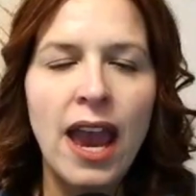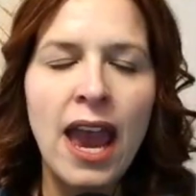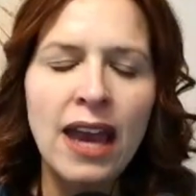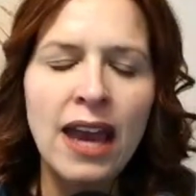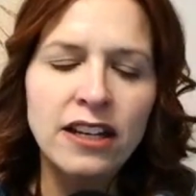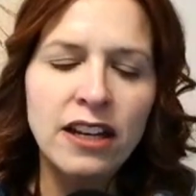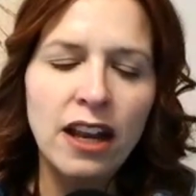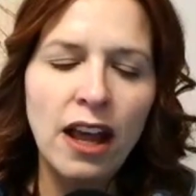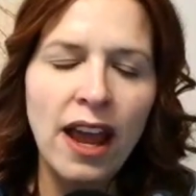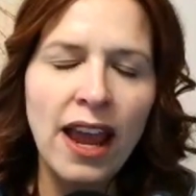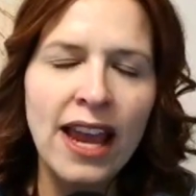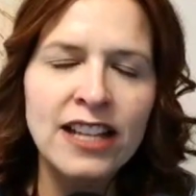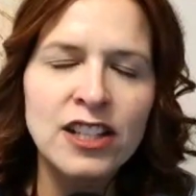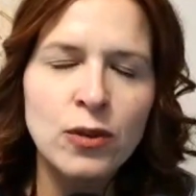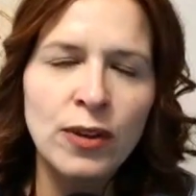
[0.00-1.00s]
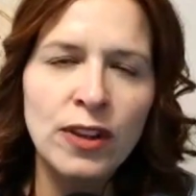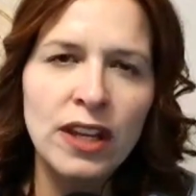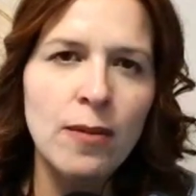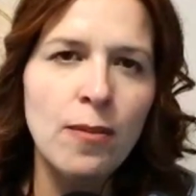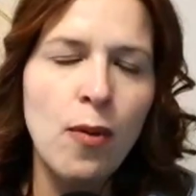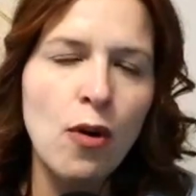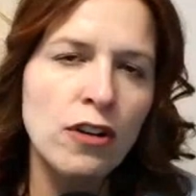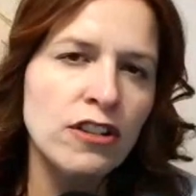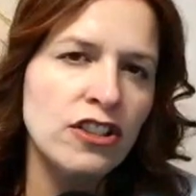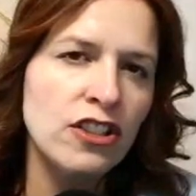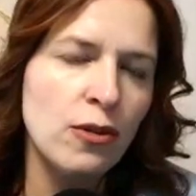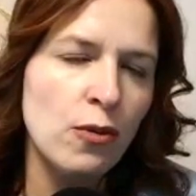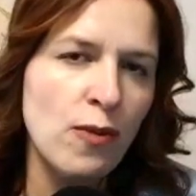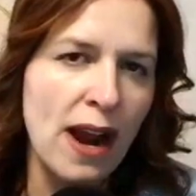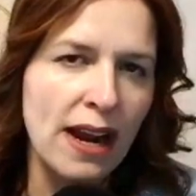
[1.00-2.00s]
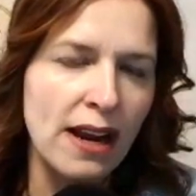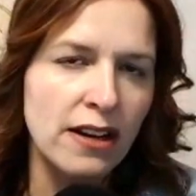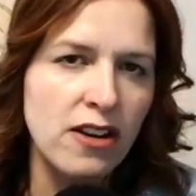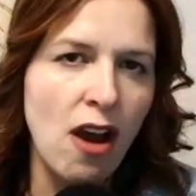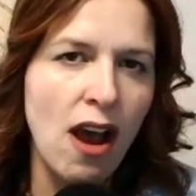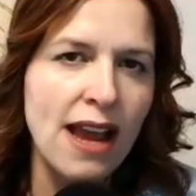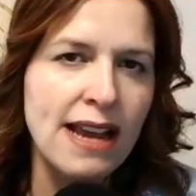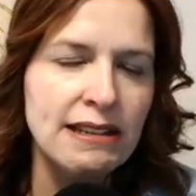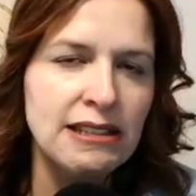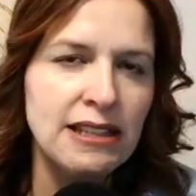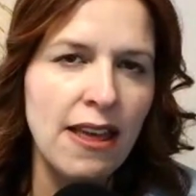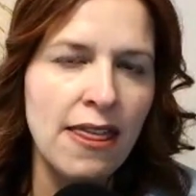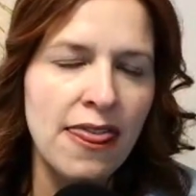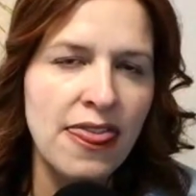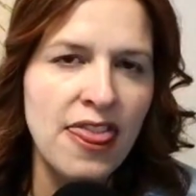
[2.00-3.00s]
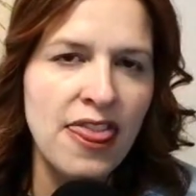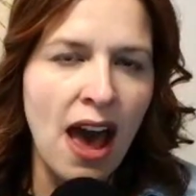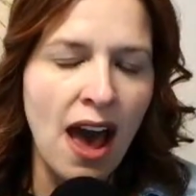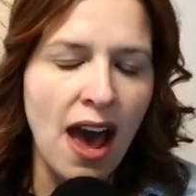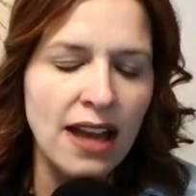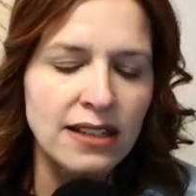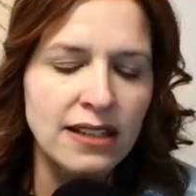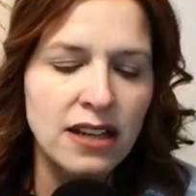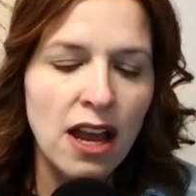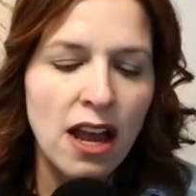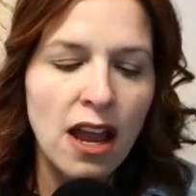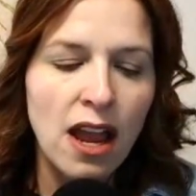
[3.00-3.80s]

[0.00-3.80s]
And it's really important to recognize that